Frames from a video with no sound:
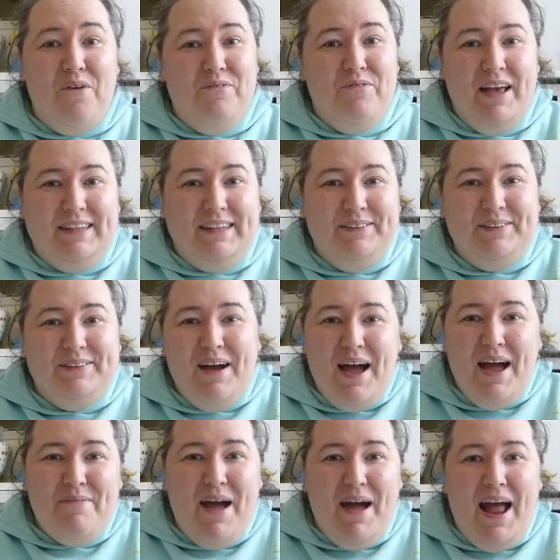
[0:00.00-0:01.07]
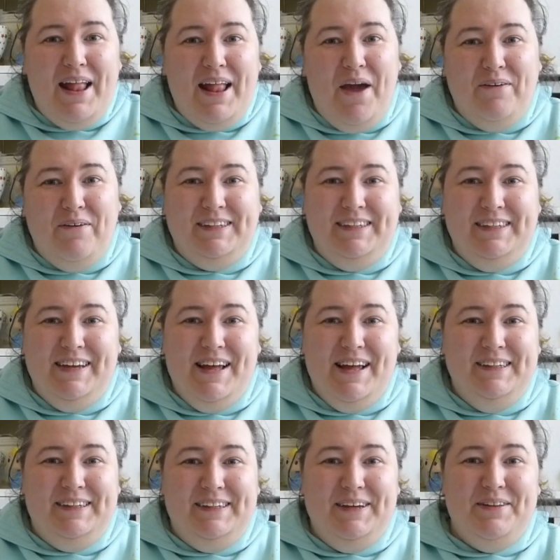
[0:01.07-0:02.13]
Don't forget to subscribe, and I hope to see you
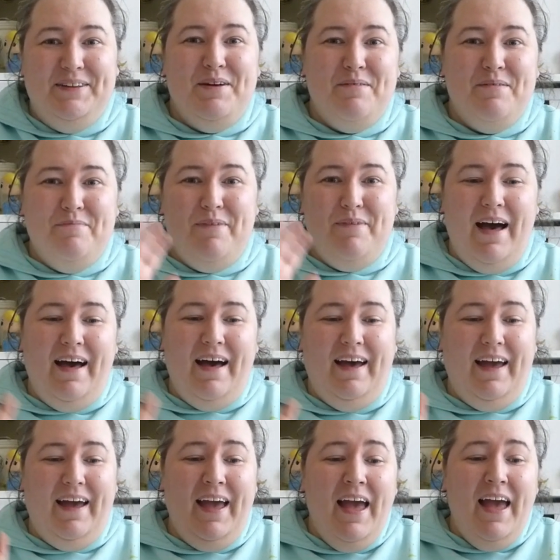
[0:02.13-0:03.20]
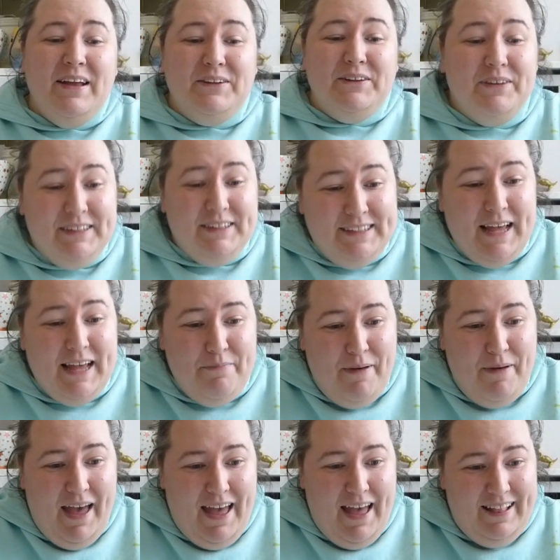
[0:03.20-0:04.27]
again soon. Bye. Do you want to say
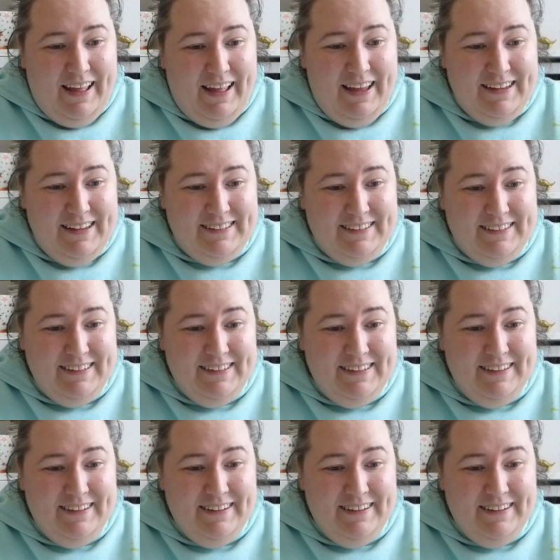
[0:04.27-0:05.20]
bye, Alice?